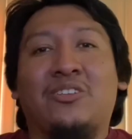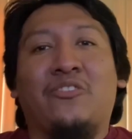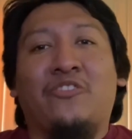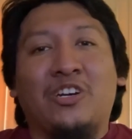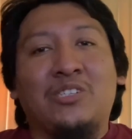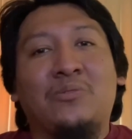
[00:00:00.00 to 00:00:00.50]
the
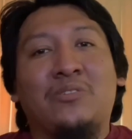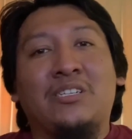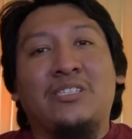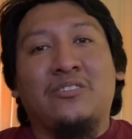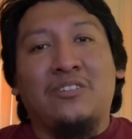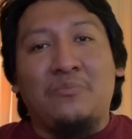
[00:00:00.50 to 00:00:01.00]
first one
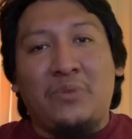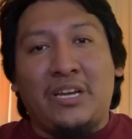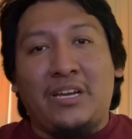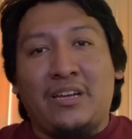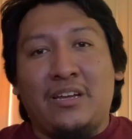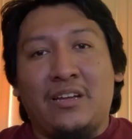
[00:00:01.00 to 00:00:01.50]
is going to
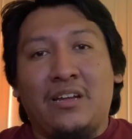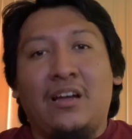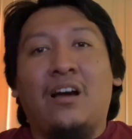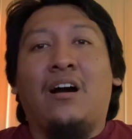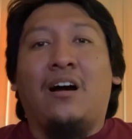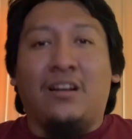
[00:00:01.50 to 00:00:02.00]
be
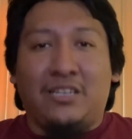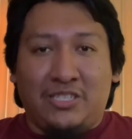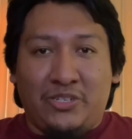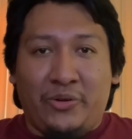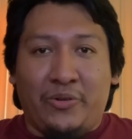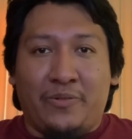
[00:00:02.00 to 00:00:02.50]

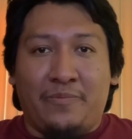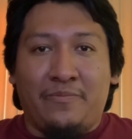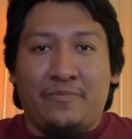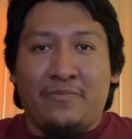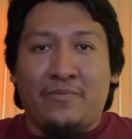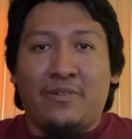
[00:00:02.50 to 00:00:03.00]
Halito,
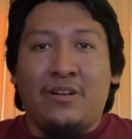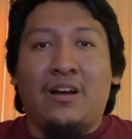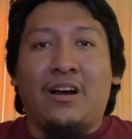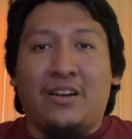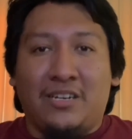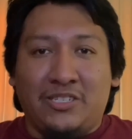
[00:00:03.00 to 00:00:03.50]

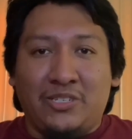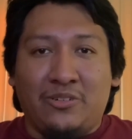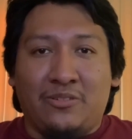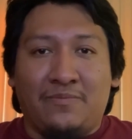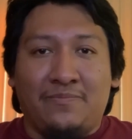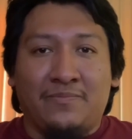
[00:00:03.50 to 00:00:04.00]

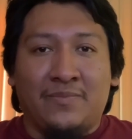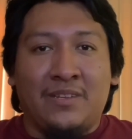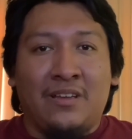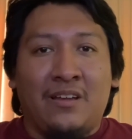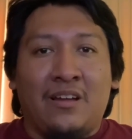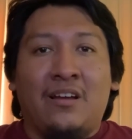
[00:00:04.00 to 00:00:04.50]
Halito.
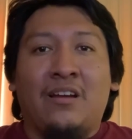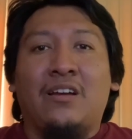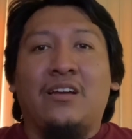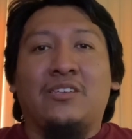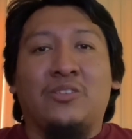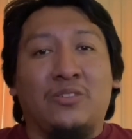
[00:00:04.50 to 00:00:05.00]

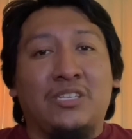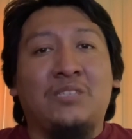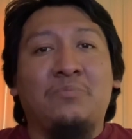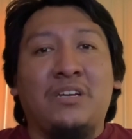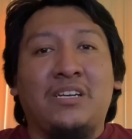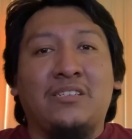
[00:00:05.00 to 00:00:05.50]
And so this
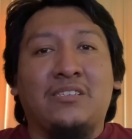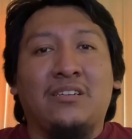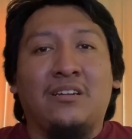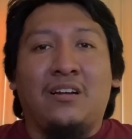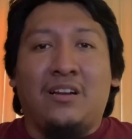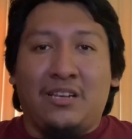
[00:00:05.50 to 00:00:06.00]
means
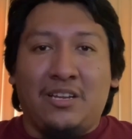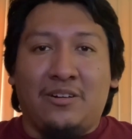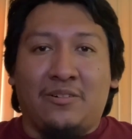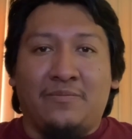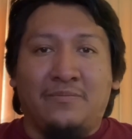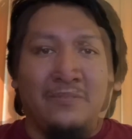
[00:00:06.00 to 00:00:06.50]

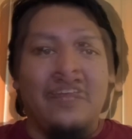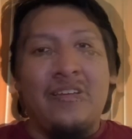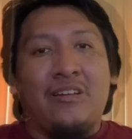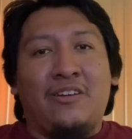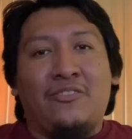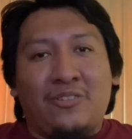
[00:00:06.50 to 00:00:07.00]
hello,
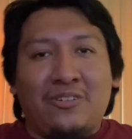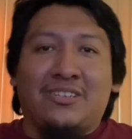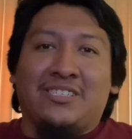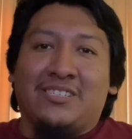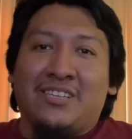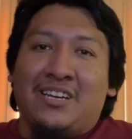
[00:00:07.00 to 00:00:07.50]
of
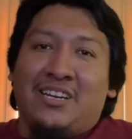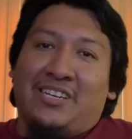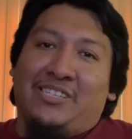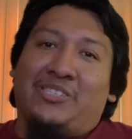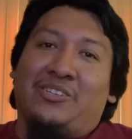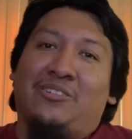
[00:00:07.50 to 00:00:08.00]
course.
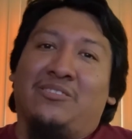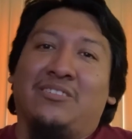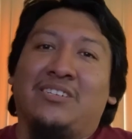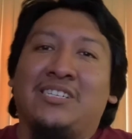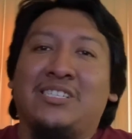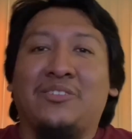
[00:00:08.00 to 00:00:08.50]
And so
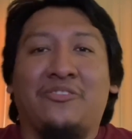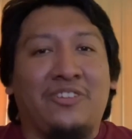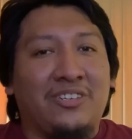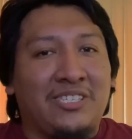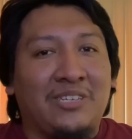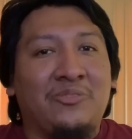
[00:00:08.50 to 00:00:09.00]
it's the
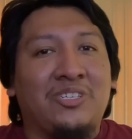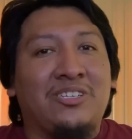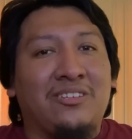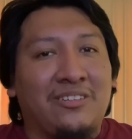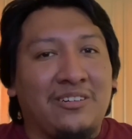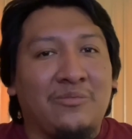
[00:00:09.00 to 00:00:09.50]
first thing we should
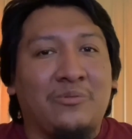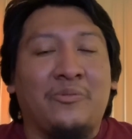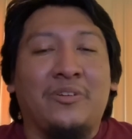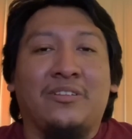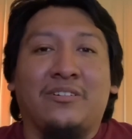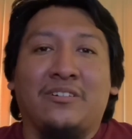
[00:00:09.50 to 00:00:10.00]
learn when we
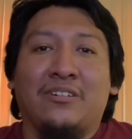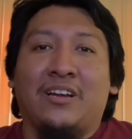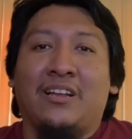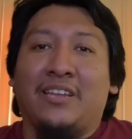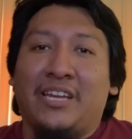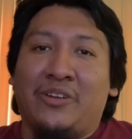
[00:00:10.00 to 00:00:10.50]
learn
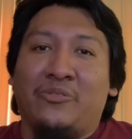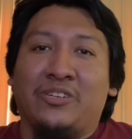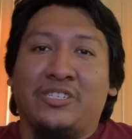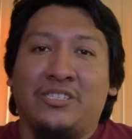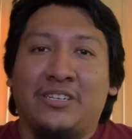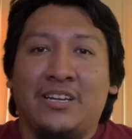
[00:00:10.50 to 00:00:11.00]
a
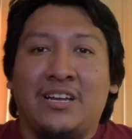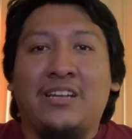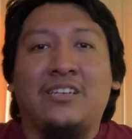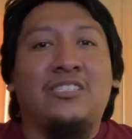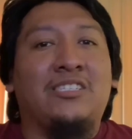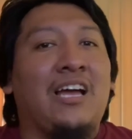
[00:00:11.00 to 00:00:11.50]
language,
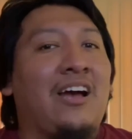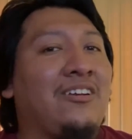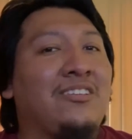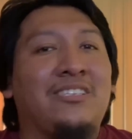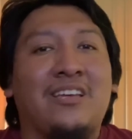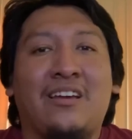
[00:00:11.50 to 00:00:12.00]
just how to
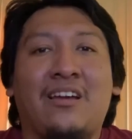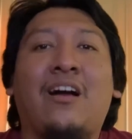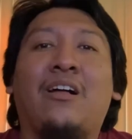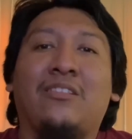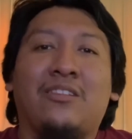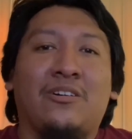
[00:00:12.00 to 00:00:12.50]
say
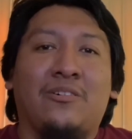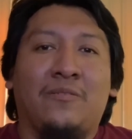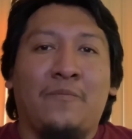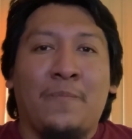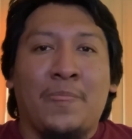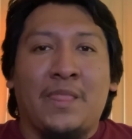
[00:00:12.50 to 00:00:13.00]
hello.
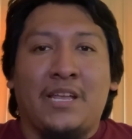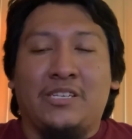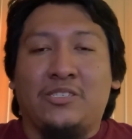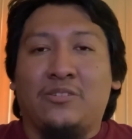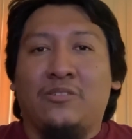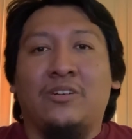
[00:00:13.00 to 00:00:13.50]
And
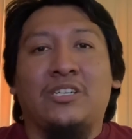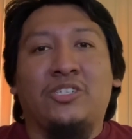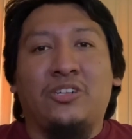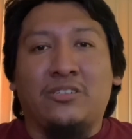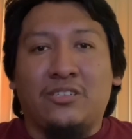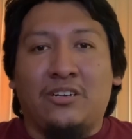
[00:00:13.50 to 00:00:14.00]
so in
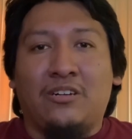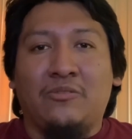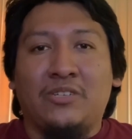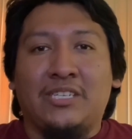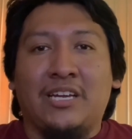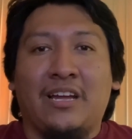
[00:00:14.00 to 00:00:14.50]
Choctaw
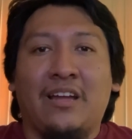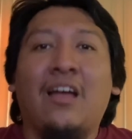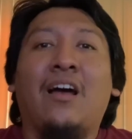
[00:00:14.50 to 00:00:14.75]
we say